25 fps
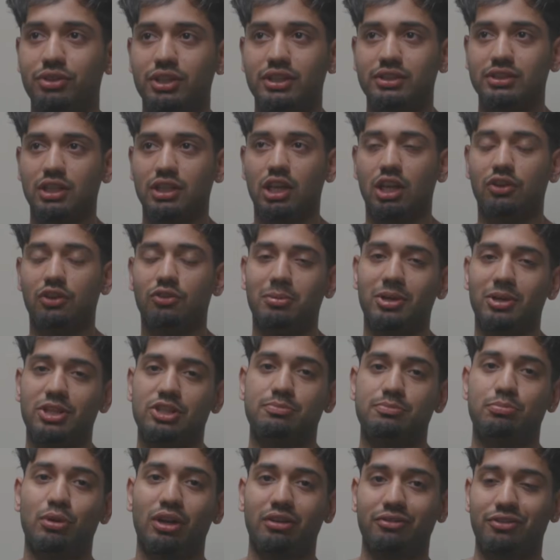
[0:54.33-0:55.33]
things I love about
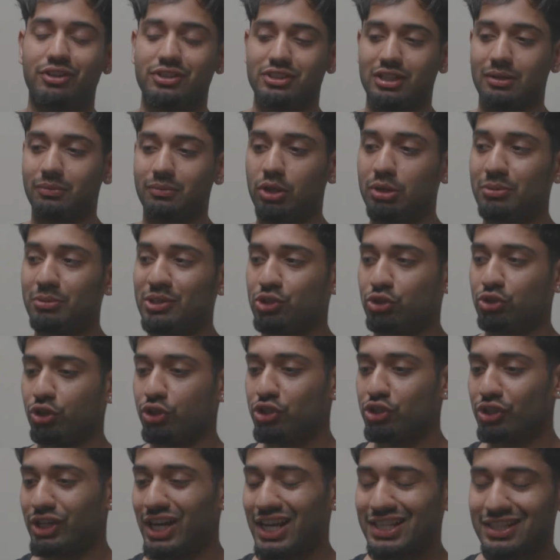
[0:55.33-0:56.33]
this breakfast, and I'm going to be
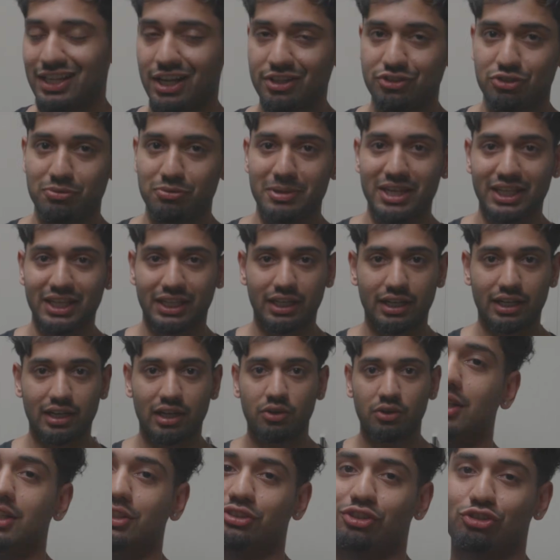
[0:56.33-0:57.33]
showing you guys how to make it
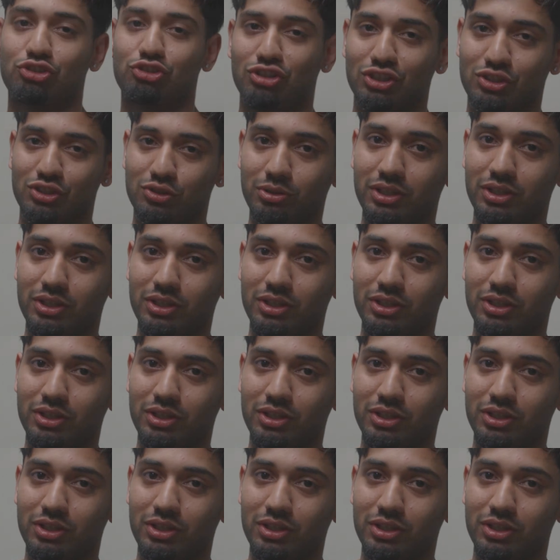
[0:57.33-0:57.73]
now. Let's get straight to